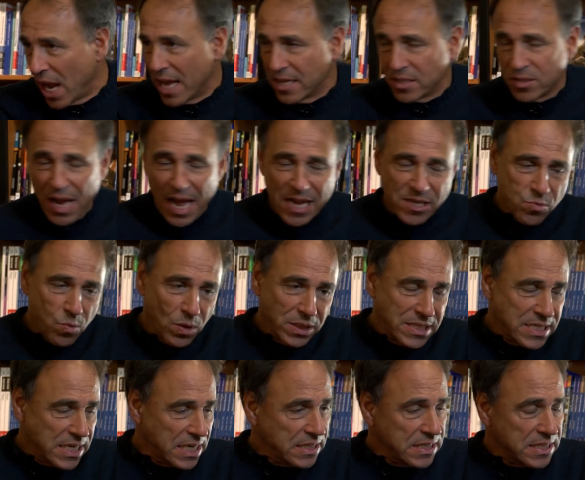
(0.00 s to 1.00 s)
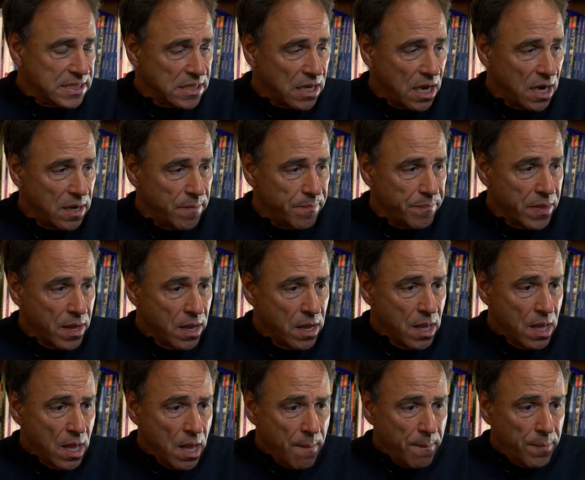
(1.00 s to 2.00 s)
as, as one does. Um,
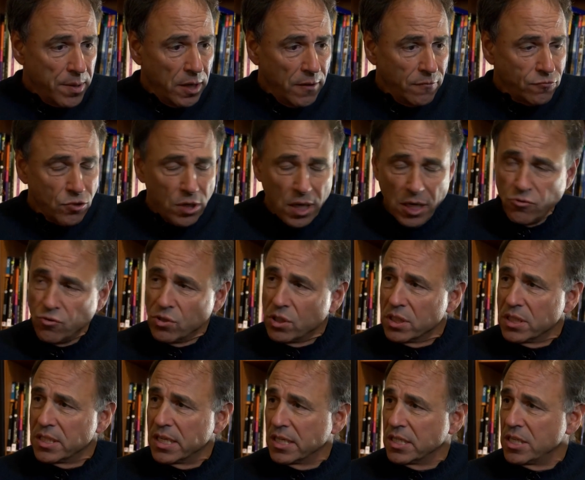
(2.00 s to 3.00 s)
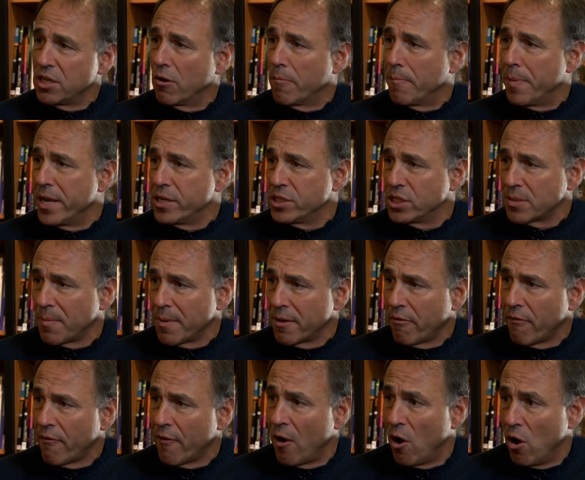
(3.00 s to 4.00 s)
but after 160-odd pages, something
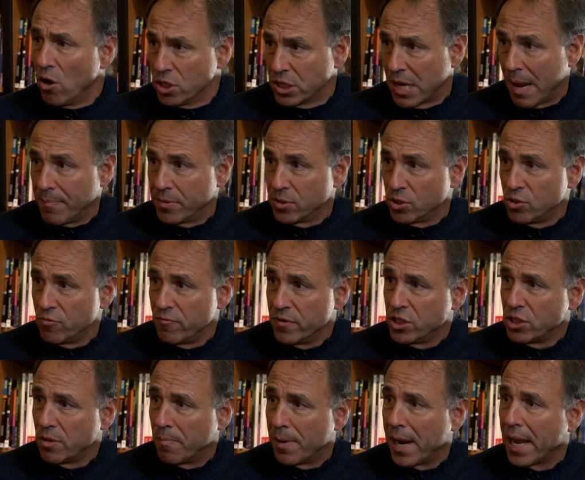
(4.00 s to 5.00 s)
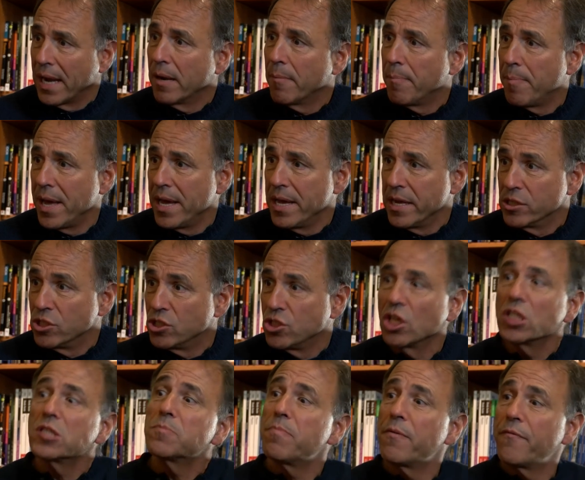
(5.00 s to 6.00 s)
rather odd happens. You reach a blank page
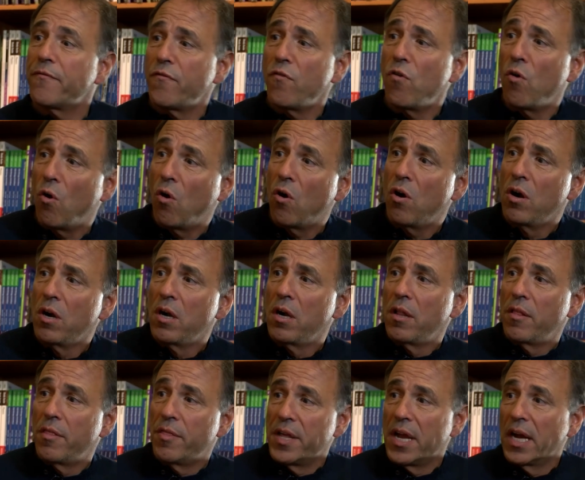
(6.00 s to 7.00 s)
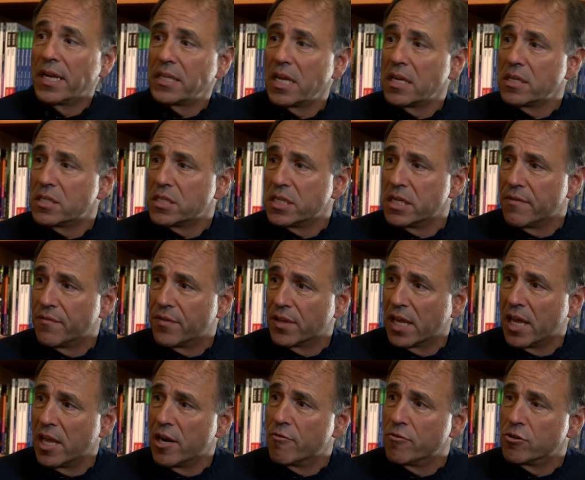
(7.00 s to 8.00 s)
just before the identity of the
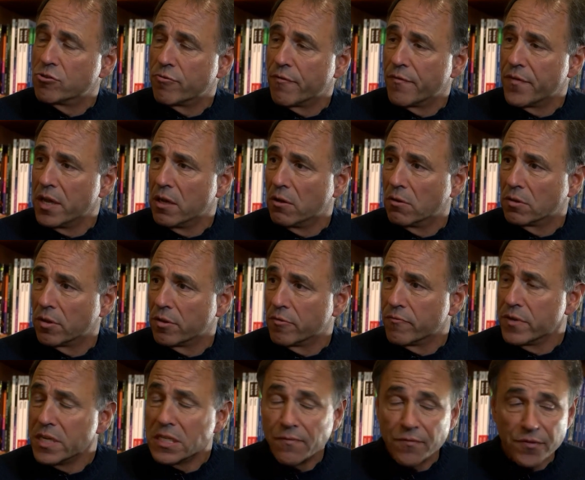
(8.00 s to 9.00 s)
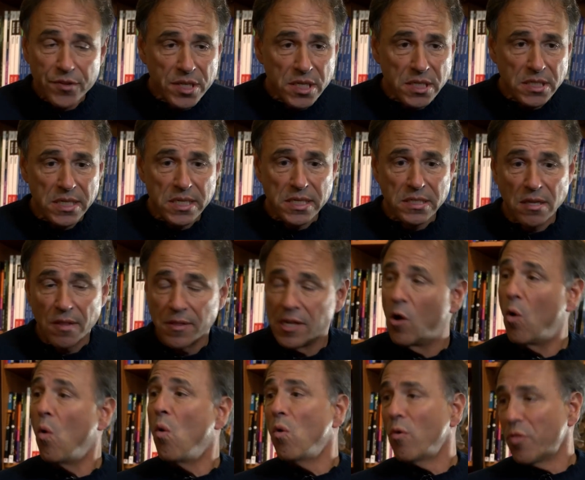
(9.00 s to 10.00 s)
killer is revealed. And the reason for this is that the
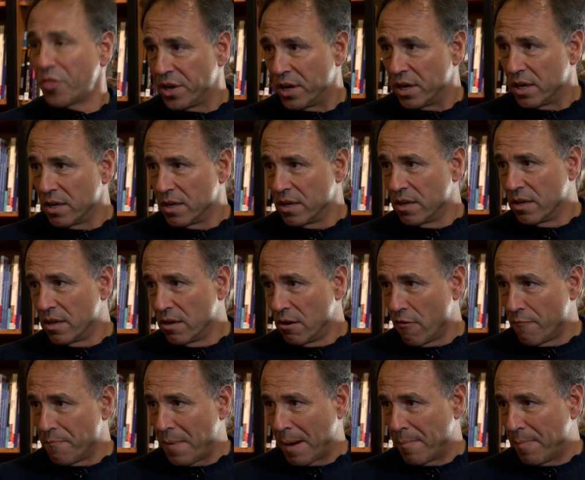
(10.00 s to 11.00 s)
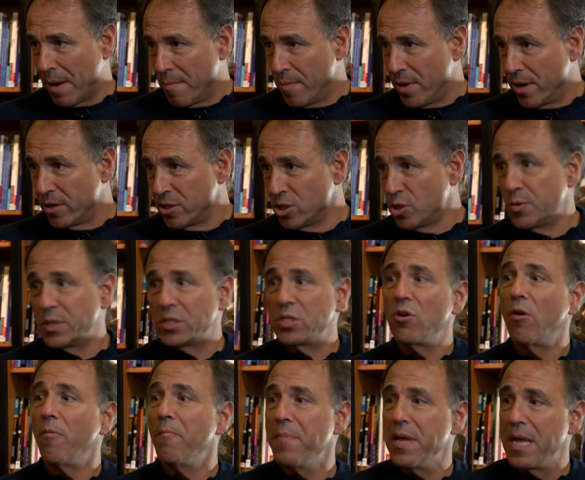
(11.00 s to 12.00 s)
author of Magpie Murders, who is
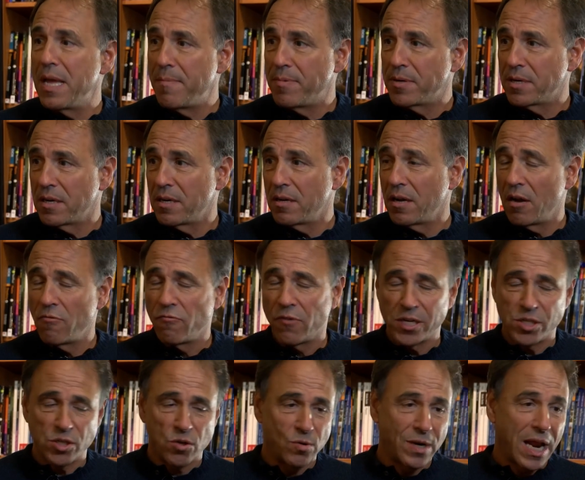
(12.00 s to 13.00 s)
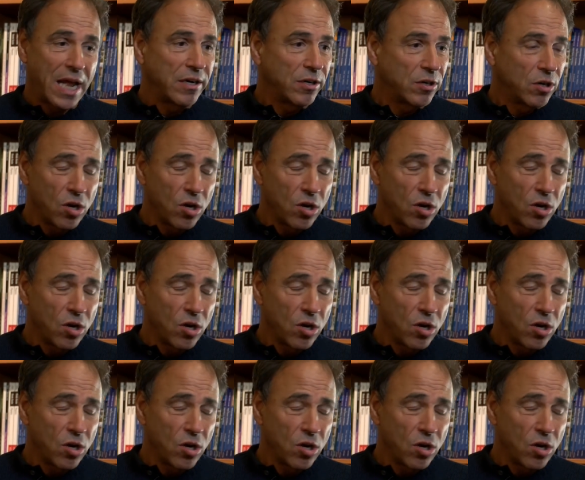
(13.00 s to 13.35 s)
not me, but a, a writer called Alan